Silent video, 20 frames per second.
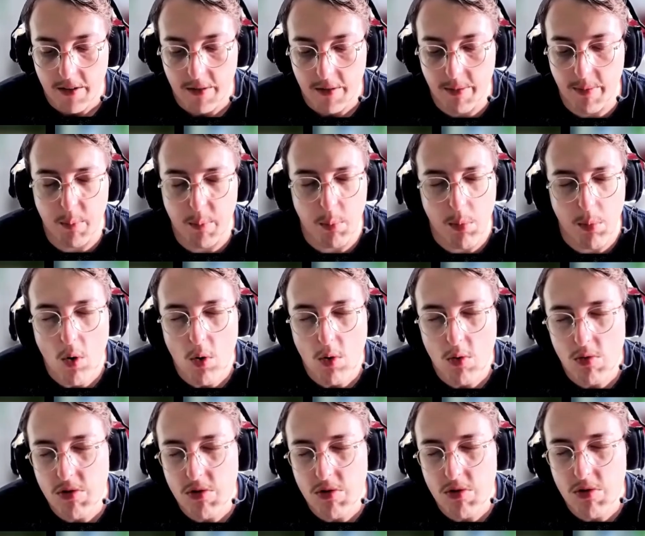Yeah.
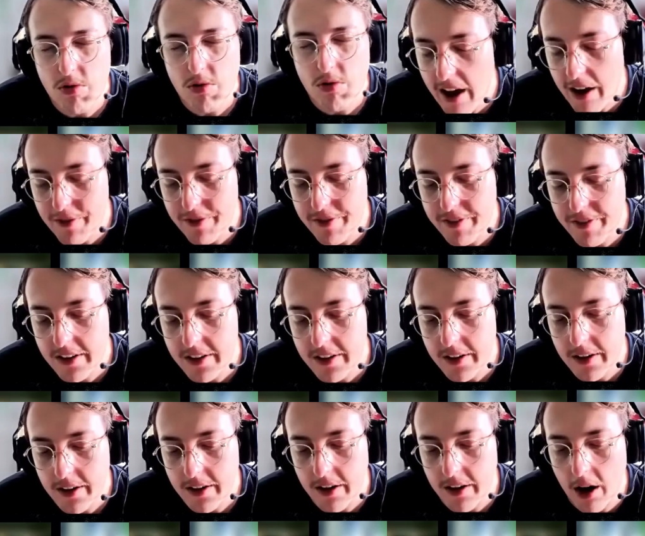Most have
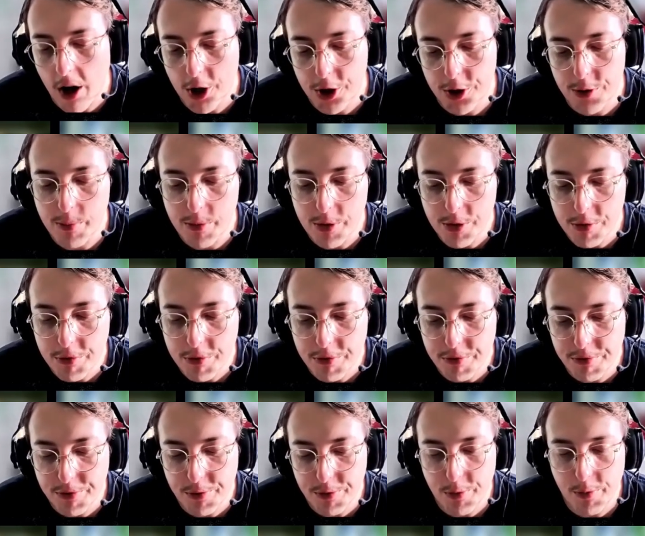a harm
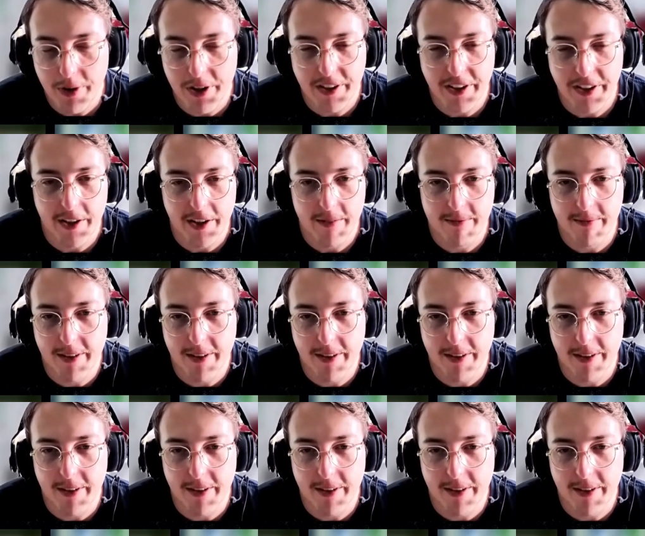move where they